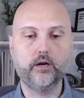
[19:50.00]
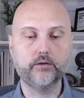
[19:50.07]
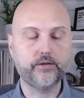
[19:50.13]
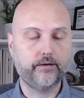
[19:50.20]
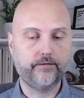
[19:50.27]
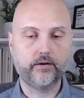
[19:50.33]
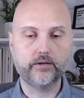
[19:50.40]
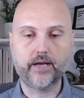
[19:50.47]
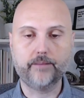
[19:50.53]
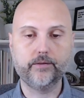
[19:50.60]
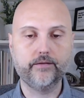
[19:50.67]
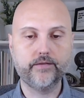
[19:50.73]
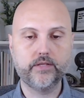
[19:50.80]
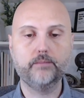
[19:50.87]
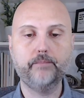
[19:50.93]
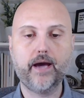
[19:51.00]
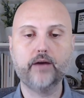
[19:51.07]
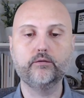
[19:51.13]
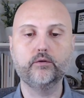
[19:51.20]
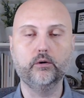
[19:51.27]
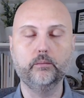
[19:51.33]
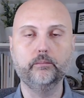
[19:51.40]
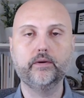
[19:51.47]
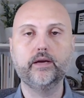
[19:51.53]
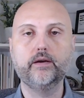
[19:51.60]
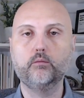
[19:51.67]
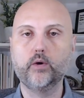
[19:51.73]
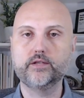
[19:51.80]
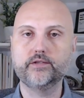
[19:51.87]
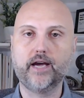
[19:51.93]
know say so for example if it's a bedroom
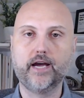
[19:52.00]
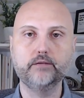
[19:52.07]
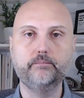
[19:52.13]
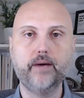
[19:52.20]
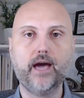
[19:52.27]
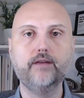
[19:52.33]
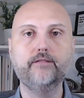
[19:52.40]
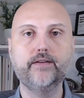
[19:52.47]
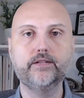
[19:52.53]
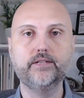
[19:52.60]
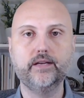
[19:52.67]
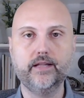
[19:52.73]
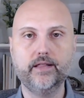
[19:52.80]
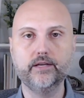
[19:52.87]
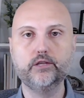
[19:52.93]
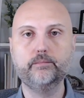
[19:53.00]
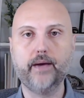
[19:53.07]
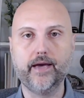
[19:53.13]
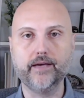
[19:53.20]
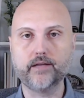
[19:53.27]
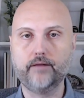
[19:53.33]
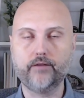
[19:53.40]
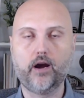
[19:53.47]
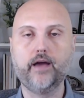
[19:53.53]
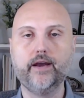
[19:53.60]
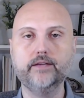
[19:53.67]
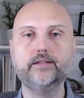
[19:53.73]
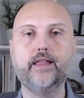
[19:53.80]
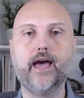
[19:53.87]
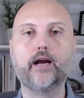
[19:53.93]
what size bed fits into this space. I've gone
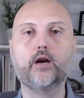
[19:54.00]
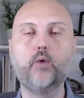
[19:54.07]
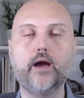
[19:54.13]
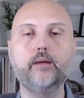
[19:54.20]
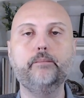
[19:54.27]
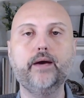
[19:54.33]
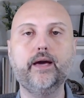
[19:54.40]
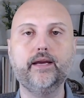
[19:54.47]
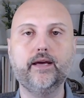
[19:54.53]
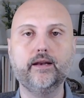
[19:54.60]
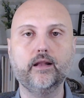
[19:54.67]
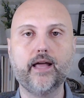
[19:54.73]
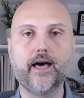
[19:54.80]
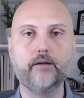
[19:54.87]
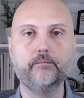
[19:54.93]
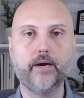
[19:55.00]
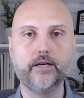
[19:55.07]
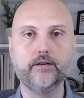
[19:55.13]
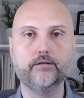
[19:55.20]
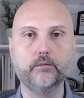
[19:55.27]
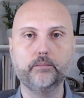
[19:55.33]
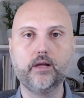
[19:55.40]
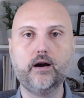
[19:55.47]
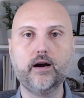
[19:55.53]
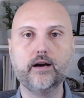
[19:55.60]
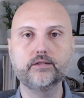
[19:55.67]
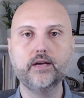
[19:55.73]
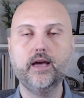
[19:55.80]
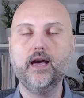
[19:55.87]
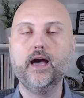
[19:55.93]
into that quite a bit in a lot of my different
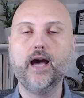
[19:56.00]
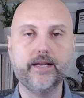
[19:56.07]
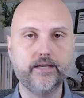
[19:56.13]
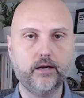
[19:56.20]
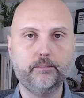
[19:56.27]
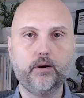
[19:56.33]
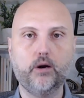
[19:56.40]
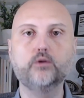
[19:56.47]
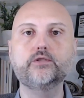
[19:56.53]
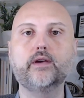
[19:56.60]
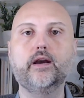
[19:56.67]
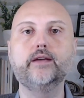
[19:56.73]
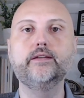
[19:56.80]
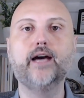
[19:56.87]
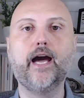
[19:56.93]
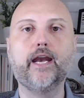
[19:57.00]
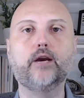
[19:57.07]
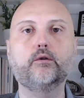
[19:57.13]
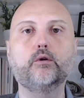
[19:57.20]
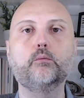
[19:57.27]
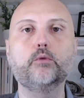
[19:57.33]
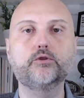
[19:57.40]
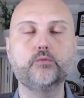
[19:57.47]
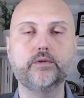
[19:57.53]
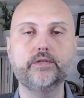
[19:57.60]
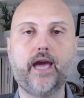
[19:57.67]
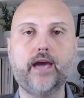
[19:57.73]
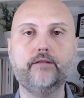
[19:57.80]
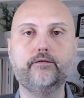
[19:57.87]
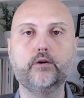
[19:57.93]
blogs. I did a post on a dining room which
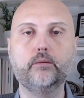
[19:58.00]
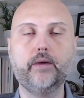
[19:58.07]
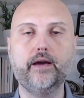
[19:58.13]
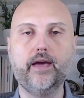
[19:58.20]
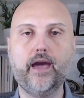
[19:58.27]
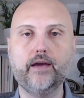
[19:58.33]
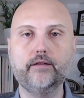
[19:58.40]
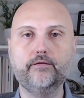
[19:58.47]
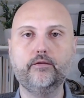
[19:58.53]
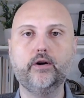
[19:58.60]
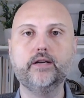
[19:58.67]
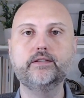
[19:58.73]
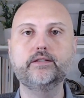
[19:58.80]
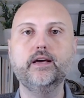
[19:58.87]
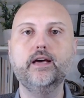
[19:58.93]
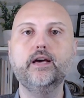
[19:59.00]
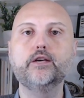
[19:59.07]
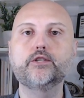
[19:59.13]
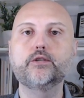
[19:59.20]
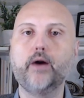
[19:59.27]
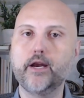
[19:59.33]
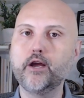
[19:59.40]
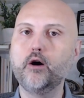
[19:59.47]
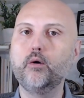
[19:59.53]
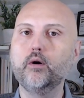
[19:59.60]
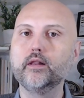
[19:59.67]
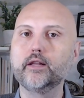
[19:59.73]
was eight foot by eight foot, so I know a